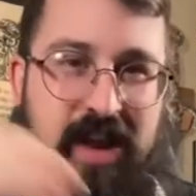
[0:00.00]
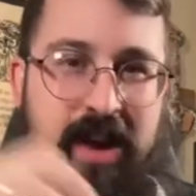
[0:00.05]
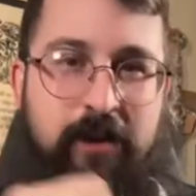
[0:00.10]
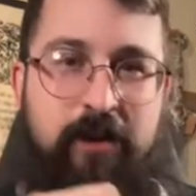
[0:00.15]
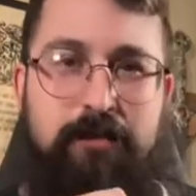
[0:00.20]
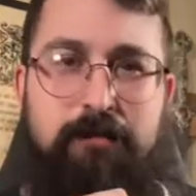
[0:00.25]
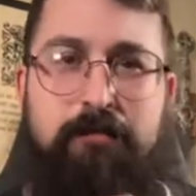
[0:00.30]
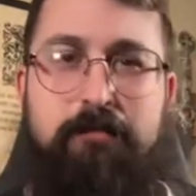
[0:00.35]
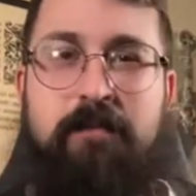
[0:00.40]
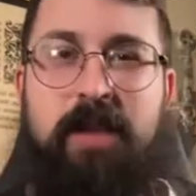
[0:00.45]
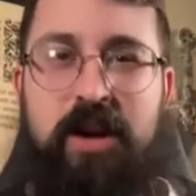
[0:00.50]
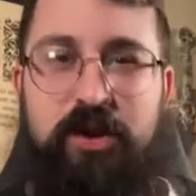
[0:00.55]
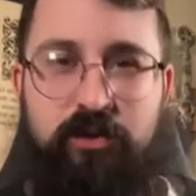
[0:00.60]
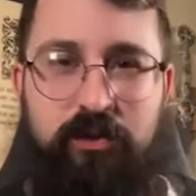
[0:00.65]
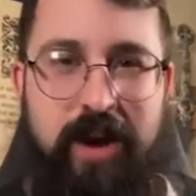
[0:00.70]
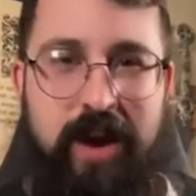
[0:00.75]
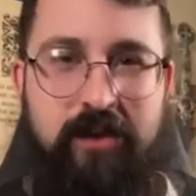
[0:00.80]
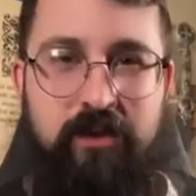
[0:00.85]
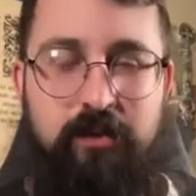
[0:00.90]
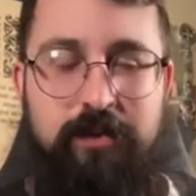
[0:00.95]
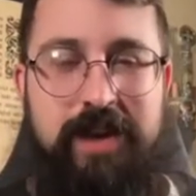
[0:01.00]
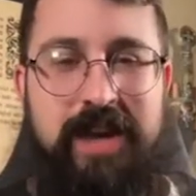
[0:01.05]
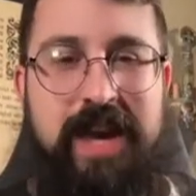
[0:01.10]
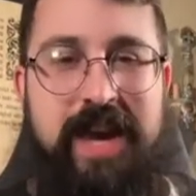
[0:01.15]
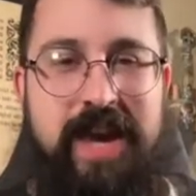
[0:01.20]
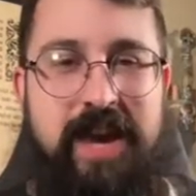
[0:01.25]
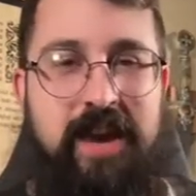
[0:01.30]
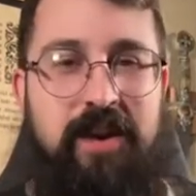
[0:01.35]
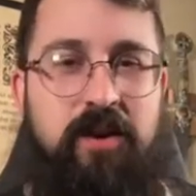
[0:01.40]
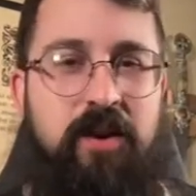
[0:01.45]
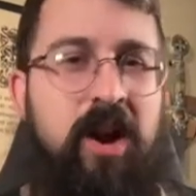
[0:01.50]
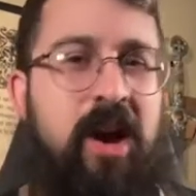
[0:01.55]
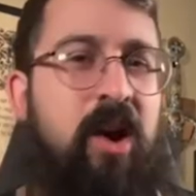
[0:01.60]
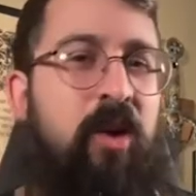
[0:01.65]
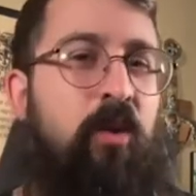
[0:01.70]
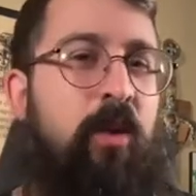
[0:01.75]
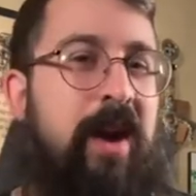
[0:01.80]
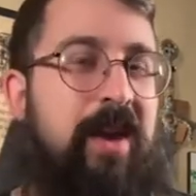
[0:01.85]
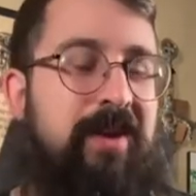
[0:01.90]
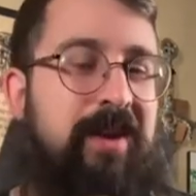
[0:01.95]
I would much rather be hit
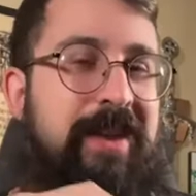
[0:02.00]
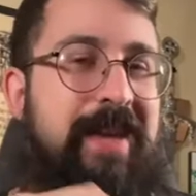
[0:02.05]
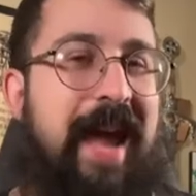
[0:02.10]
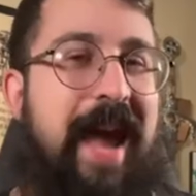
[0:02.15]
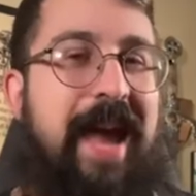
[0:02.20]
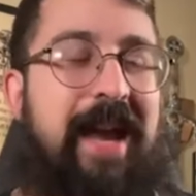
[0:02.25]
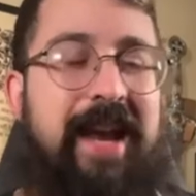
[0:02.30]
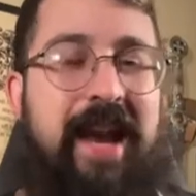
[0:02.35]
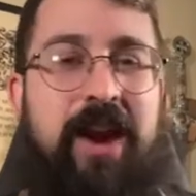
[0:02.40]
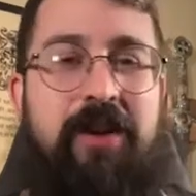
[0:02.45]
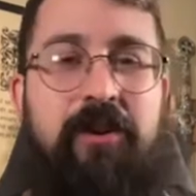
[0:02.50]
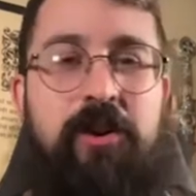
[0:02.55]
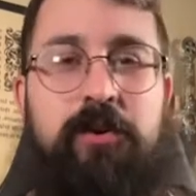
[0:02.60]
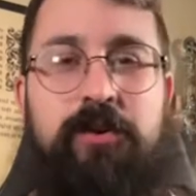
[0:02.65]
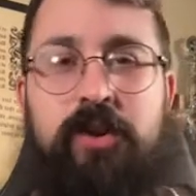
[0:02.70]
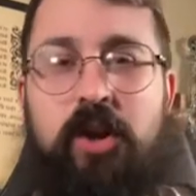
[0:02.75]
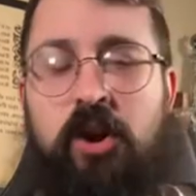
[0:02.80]
with dag arrows